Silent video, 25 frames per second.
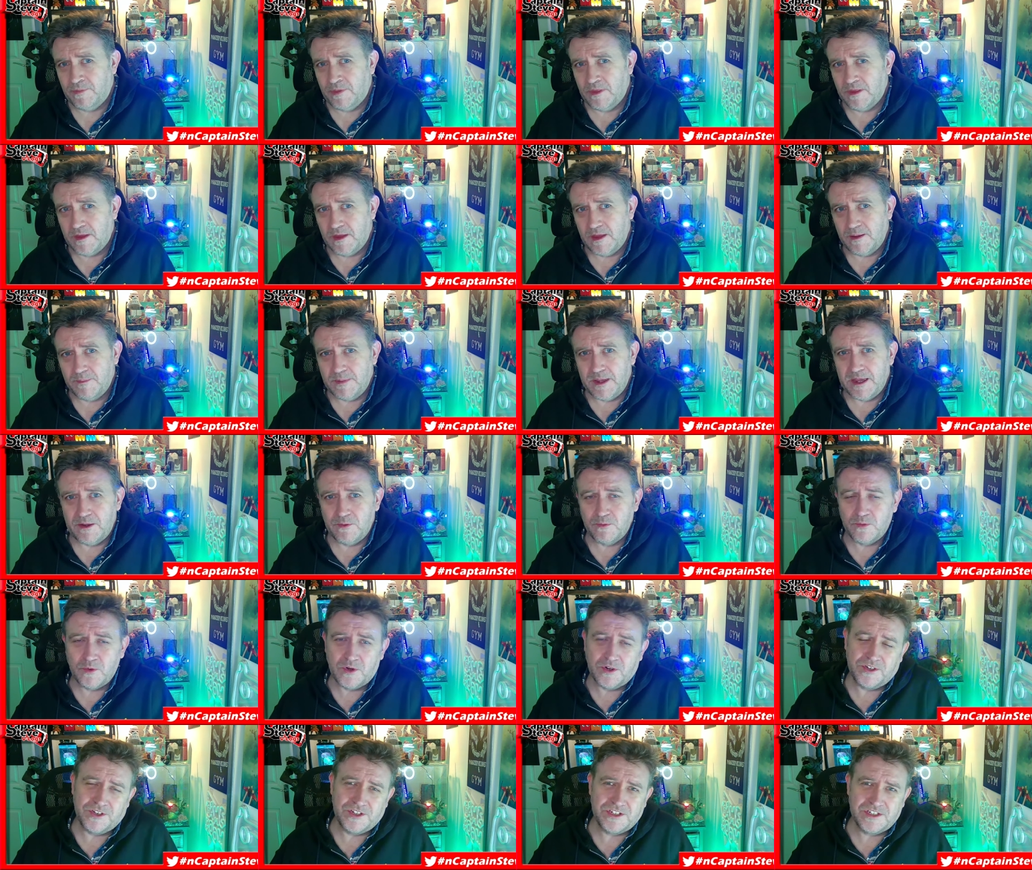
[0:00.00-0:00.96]
about
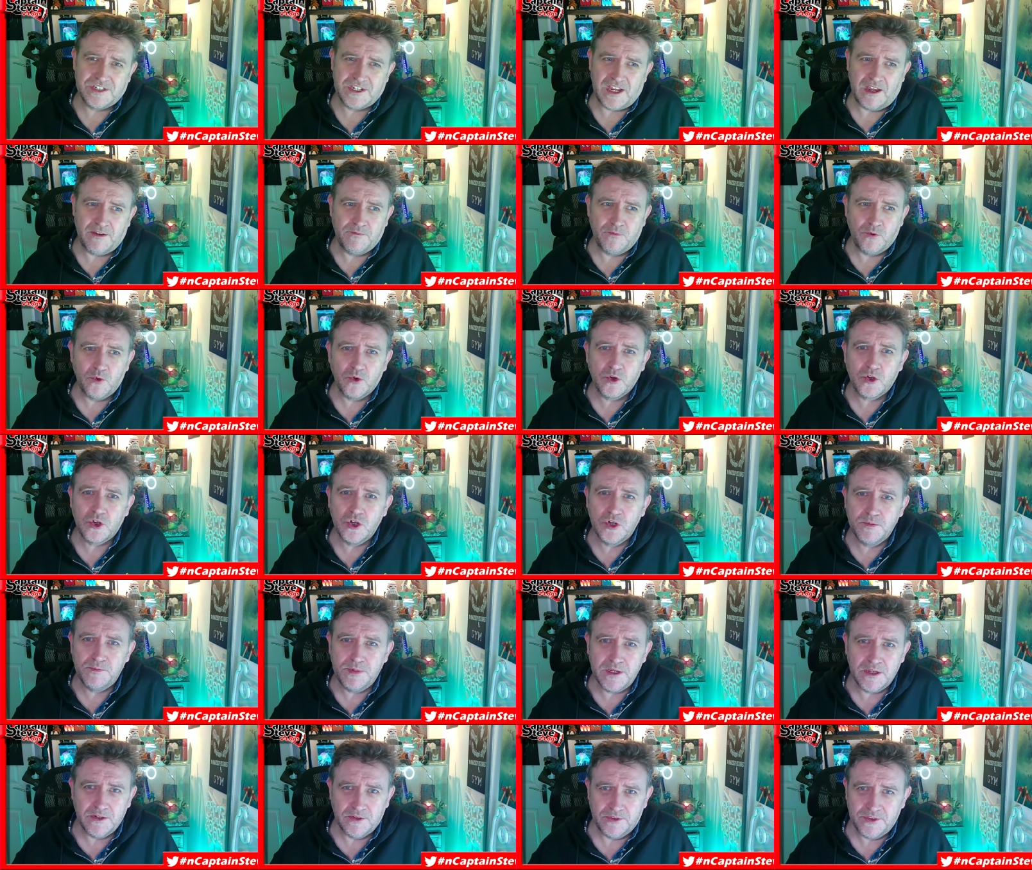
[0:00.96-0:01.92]
what I thought could
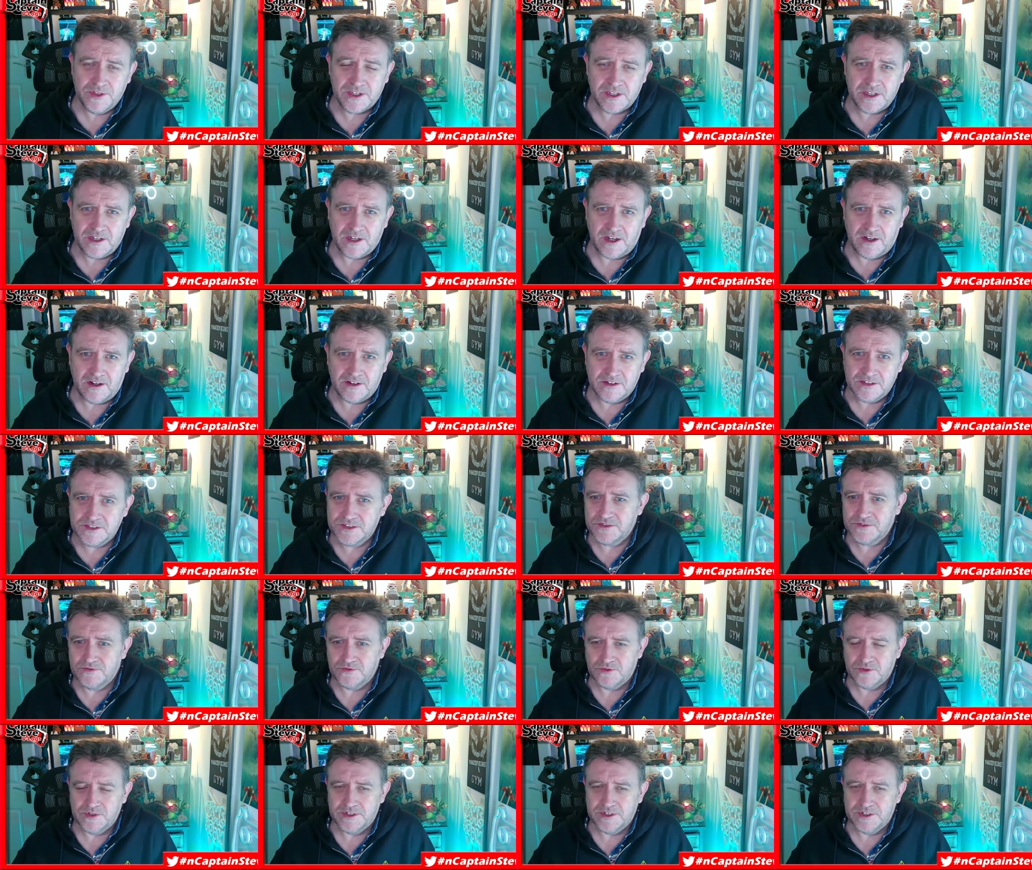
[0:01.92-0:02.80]
be on the cards for